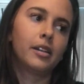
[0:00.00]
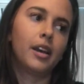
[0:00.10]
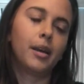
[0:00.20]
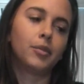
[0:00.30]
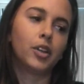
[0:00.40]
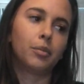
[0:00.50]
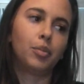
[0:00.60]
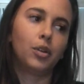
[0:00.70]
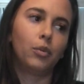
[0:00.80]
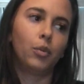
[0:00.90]
going to
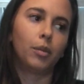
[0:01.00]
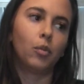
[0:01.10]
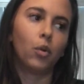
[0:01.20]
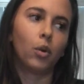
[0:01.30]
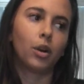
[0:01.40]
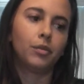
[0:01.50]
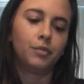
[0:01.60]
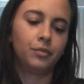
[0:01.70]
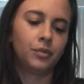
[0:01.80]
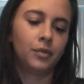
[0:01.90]
pull one more.
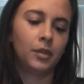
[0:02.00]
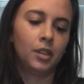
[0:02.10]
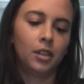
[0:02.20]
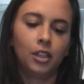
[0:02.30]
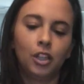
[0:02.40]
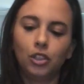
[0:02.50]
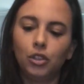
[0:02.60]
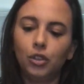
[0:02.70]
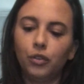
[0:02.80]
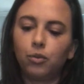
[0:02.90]

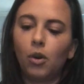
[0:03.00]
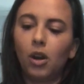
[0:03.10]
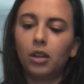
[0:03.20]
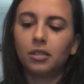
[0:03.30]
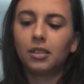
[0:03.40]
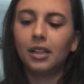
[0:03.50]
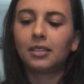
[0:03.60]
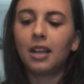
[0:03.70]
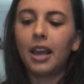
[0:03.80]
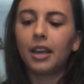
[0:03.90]
Two of Wands, it's
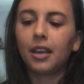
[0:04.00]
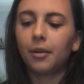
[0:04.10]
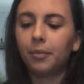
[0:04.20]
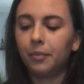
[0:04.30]
like